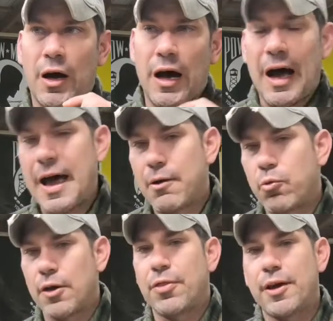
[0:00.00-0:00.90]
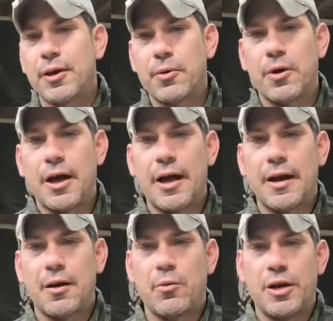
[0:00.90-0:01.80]
I had one thing go
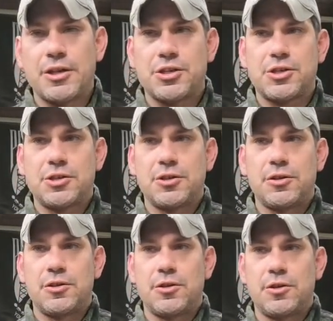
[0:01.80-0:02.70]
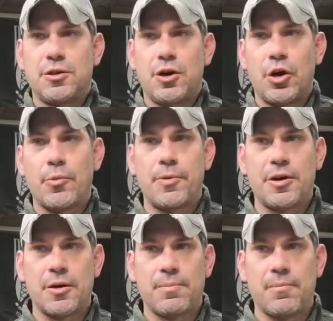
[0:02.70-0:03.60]
right, which opened
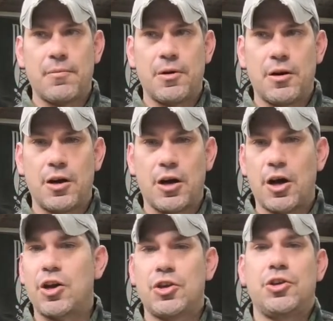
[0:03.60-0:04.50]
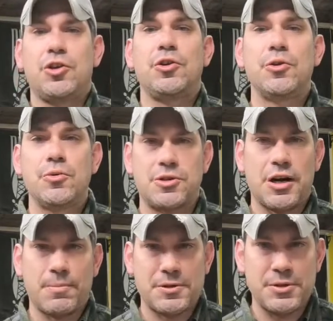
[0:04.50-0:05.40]
up a huge
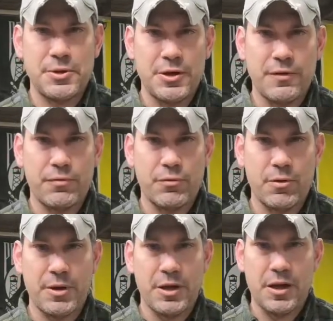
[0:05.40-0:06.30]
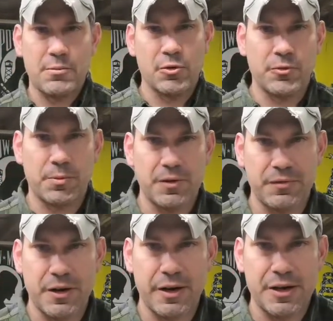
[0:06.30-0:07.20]
opportunity for me in multiple
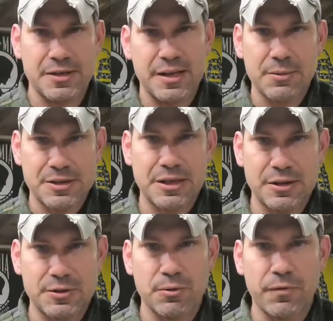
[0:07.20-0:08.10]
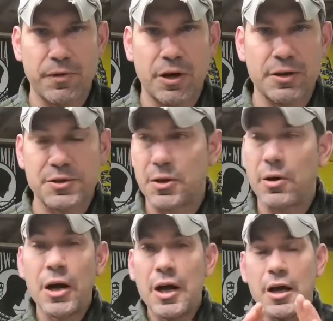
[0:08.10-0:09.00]
different areas, and that was getting this roof on.
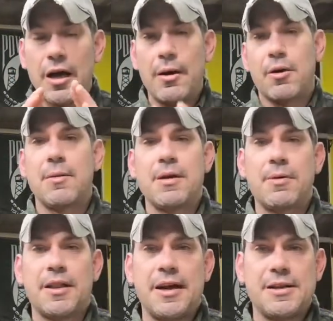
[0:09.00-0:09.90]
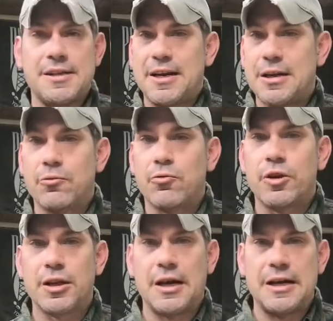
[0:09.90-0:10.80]
So, and what I mean by that is I didn't
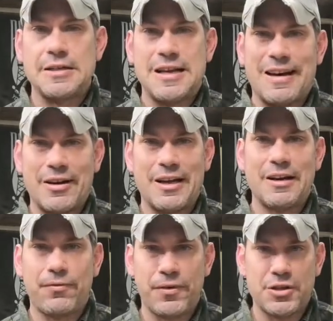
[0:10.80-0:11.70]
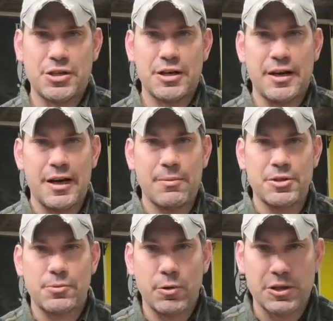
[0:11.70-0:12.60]
realize how inefficient and how
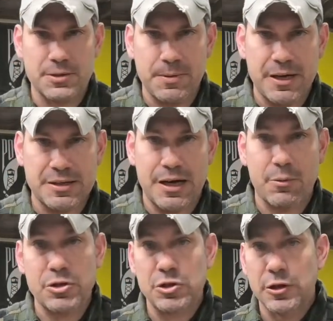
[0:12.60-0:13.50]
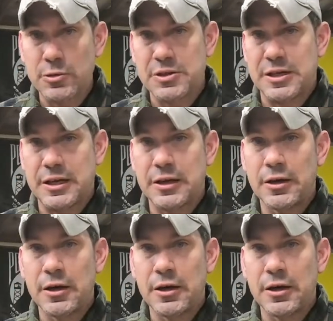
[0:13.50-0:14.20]
much workspace I was losing